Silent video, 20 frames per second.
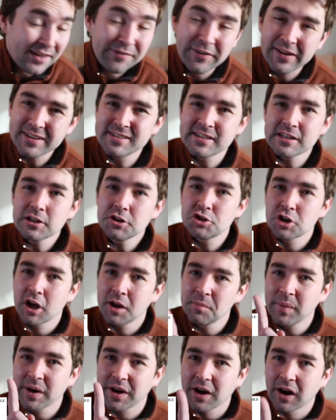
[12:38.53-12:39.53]
If I see
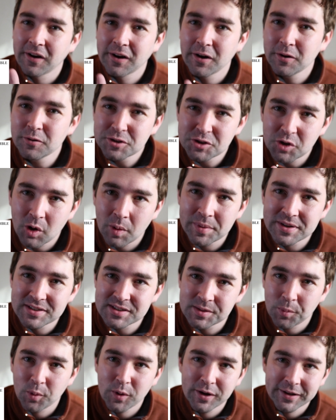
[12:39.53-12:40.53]
John Magaro show up in
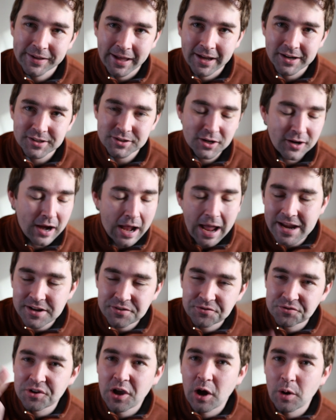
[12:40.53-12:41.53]
supporting actor, I
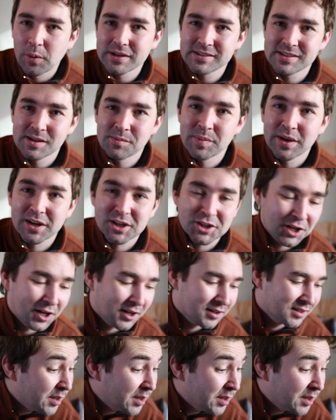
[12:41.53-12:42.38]
know it's in picture.